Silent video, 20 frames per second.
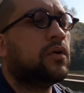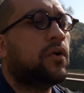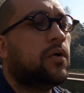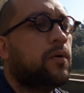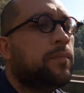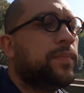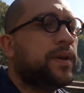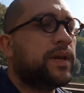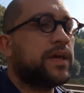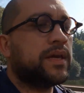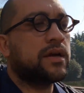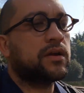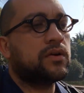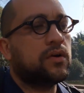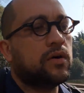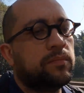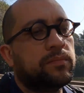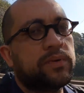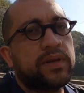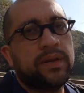opening a
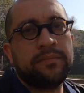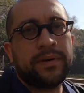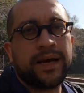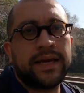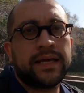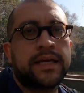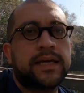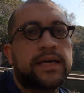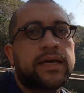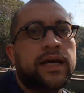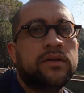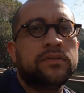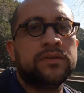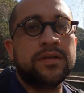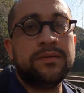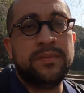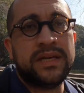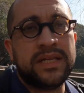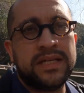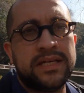company bank account
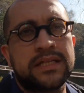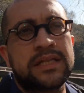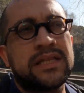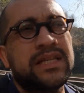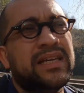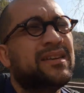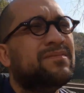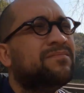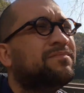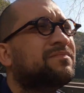immediately